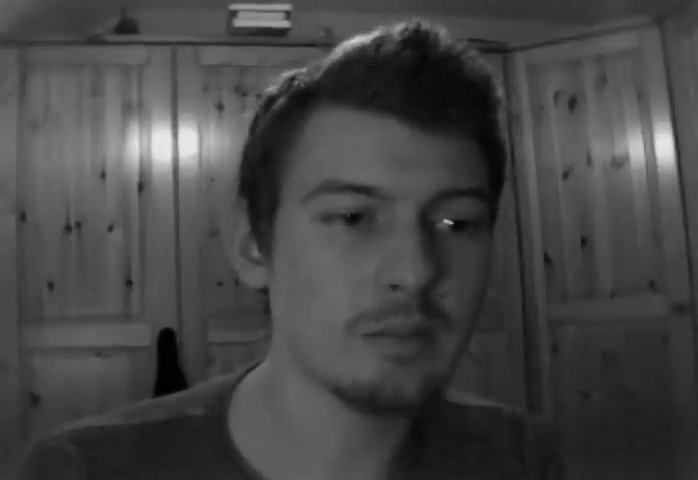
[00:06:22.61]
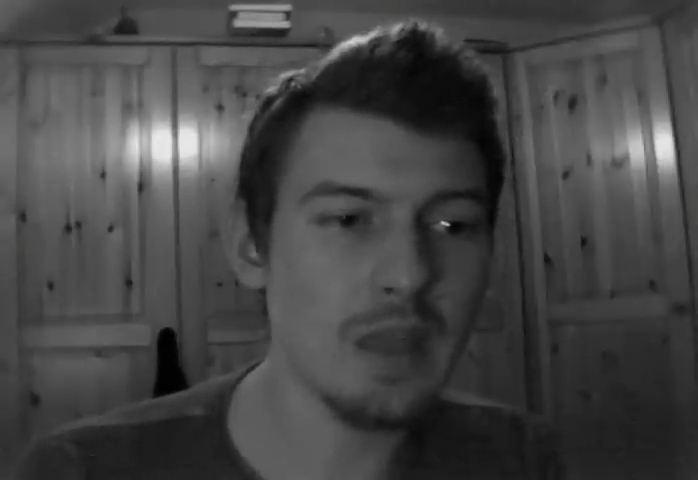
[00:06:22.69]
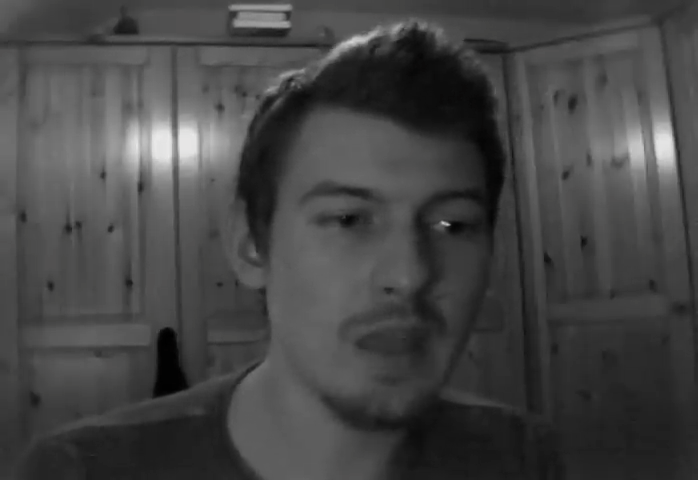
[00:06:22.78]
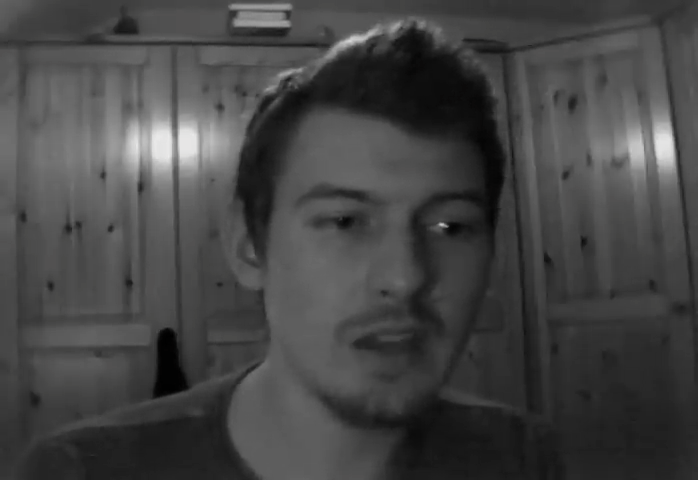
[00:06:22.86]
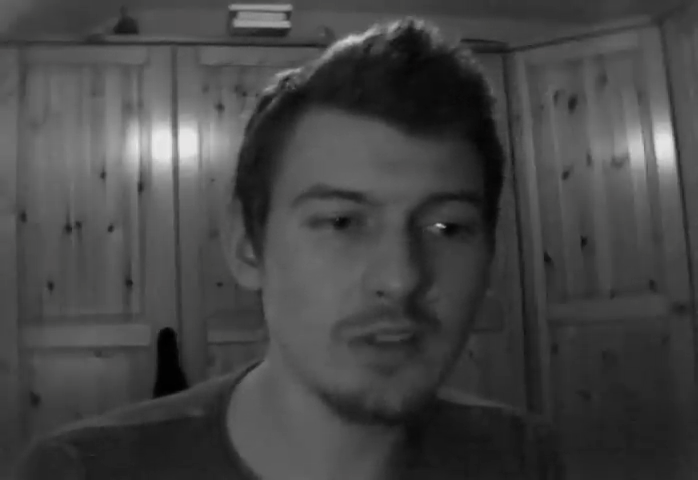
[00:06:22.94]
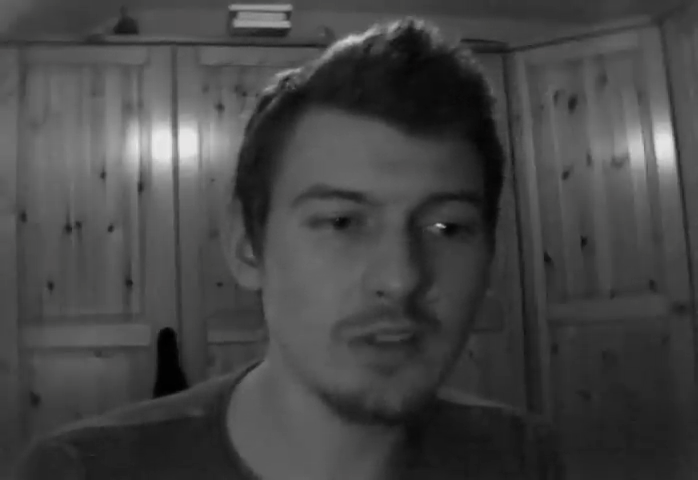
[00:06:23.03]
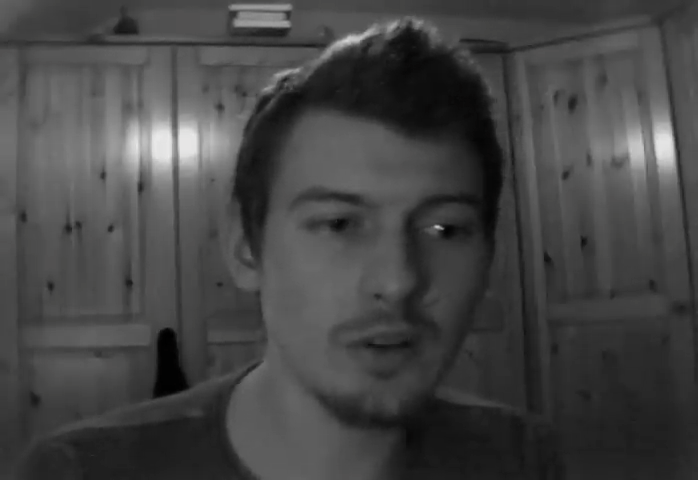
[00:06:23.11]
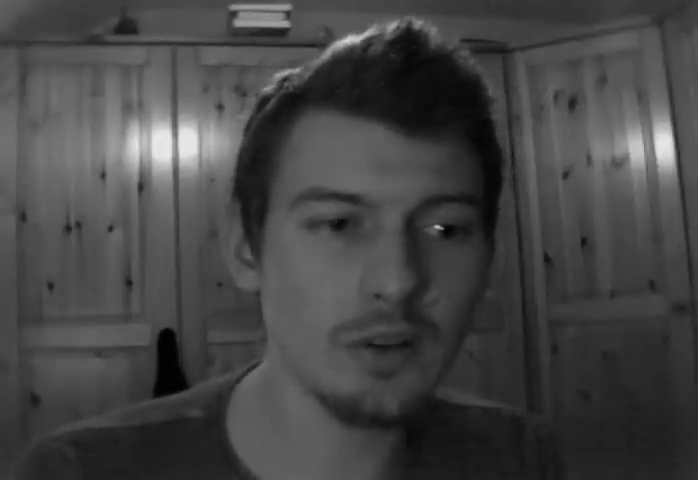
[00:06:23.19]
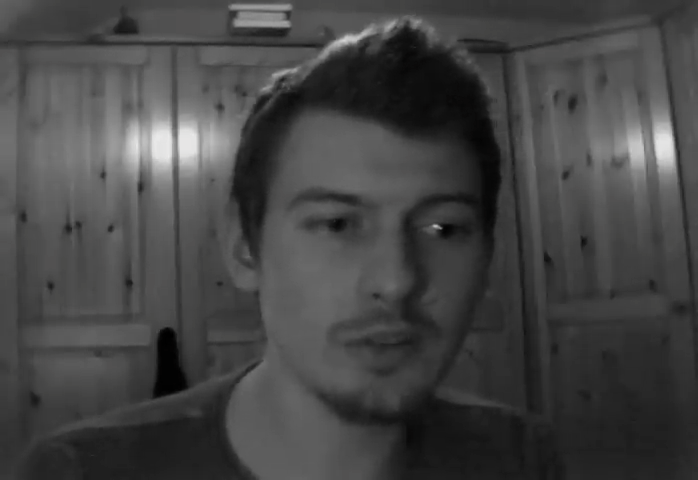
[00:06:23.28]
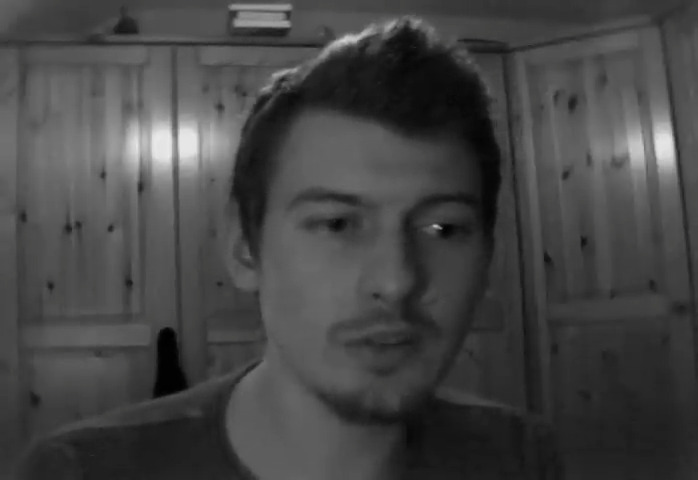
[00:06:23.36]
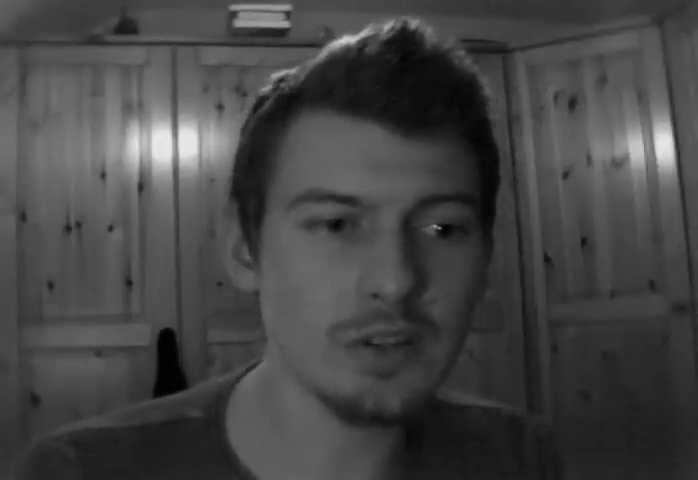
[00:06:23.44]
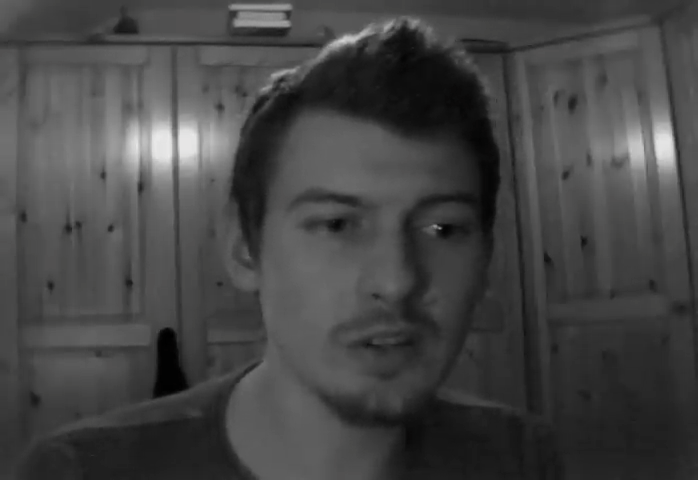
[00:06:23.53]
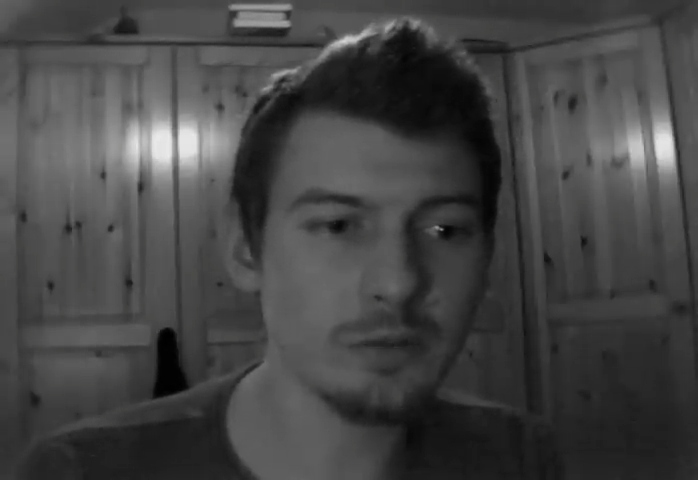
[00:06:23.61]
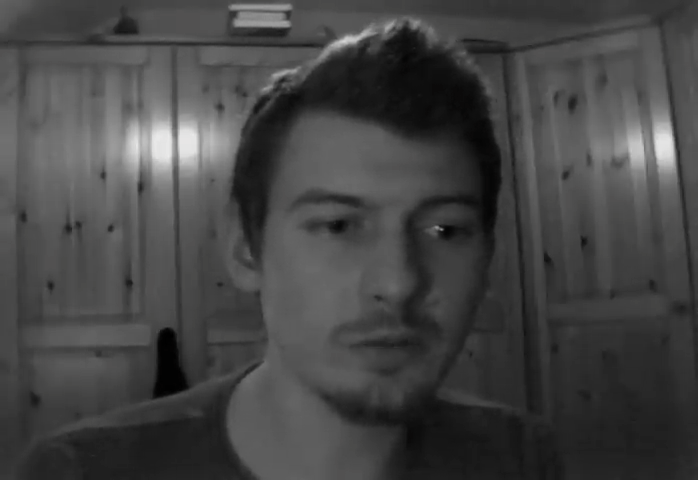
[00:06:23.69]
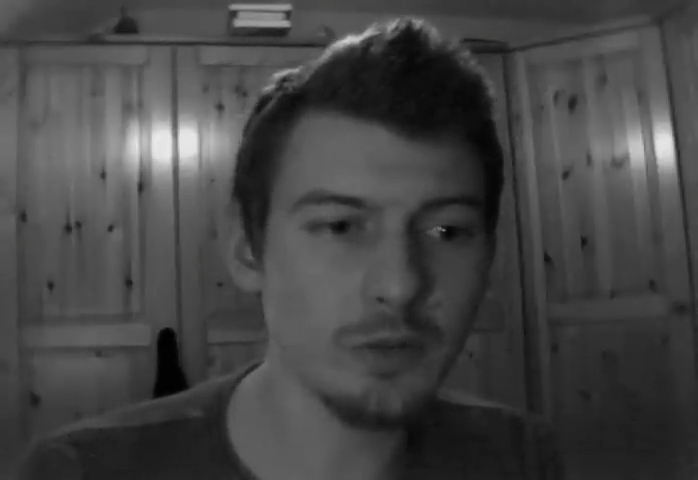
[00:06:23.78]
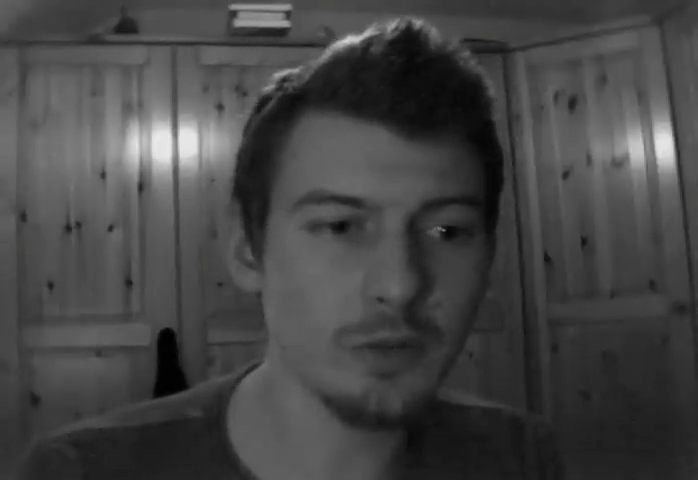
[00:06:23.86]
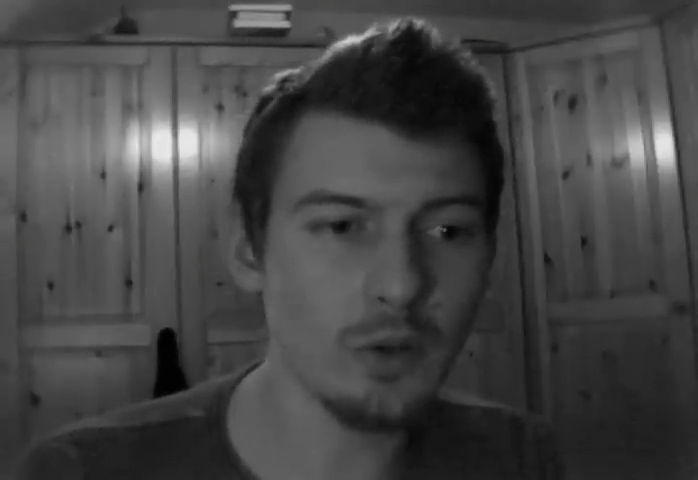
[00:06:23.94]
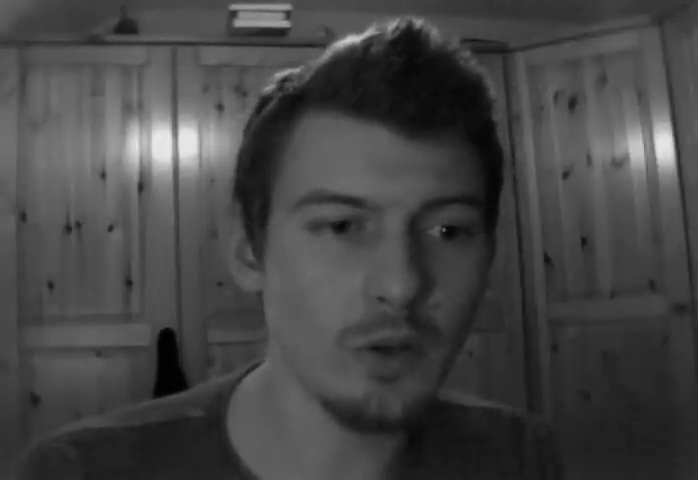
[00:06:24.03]
major logical
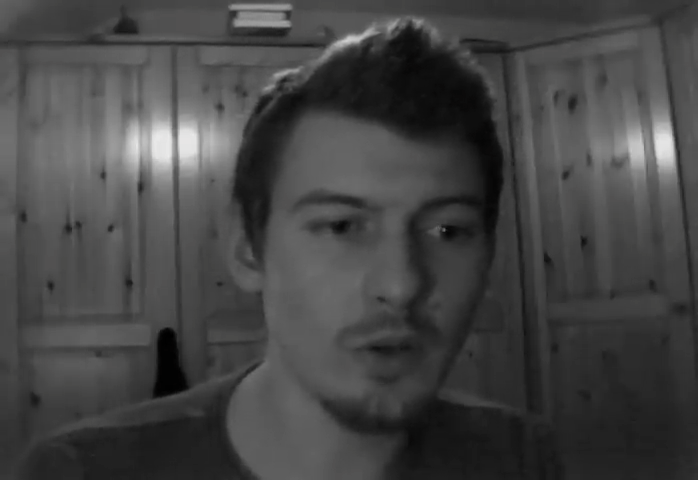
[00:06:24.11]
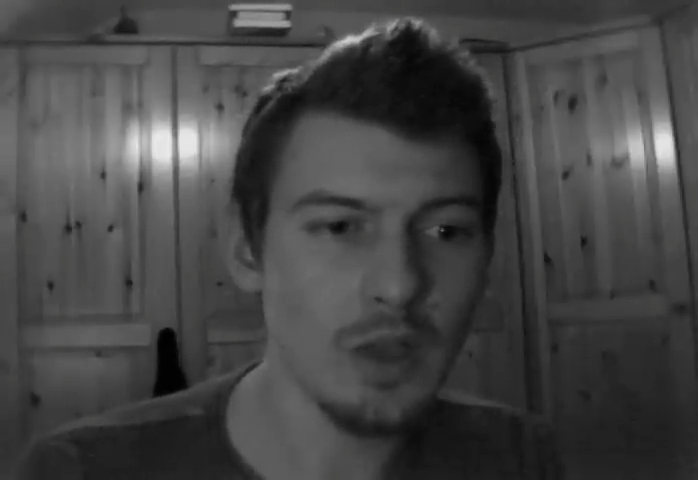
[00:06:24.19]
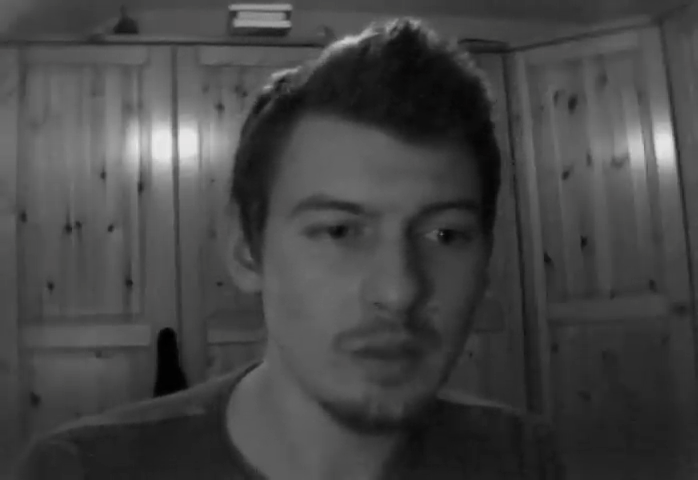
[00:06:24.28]
flaw